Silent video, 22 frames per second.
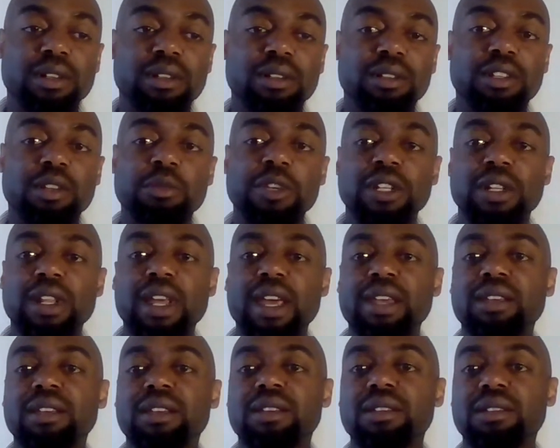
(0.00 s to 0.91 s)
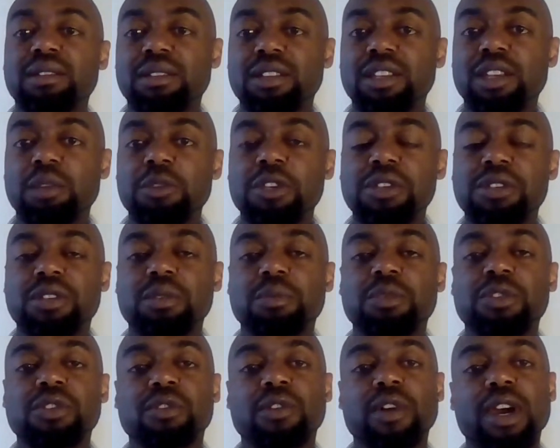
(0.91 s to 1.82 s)
give me a like, give me a
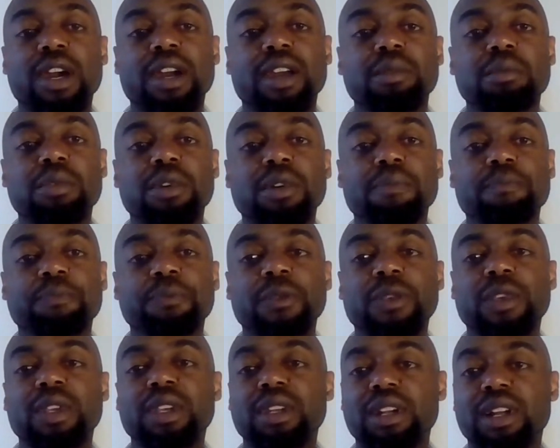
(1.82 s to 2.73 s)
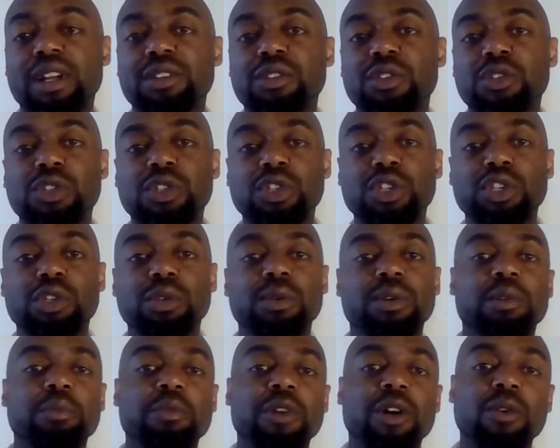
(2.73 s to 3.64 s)
subscribe, and I'll see you
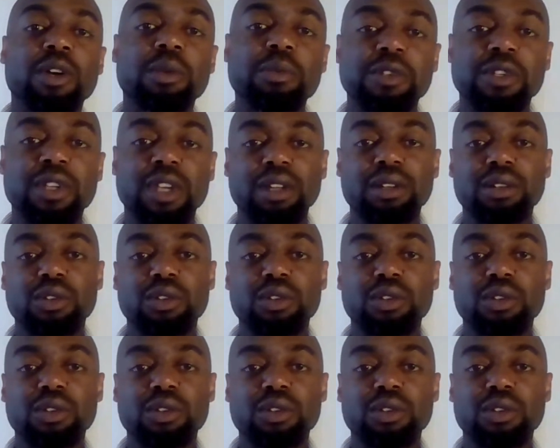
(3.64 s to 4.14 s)
at my website,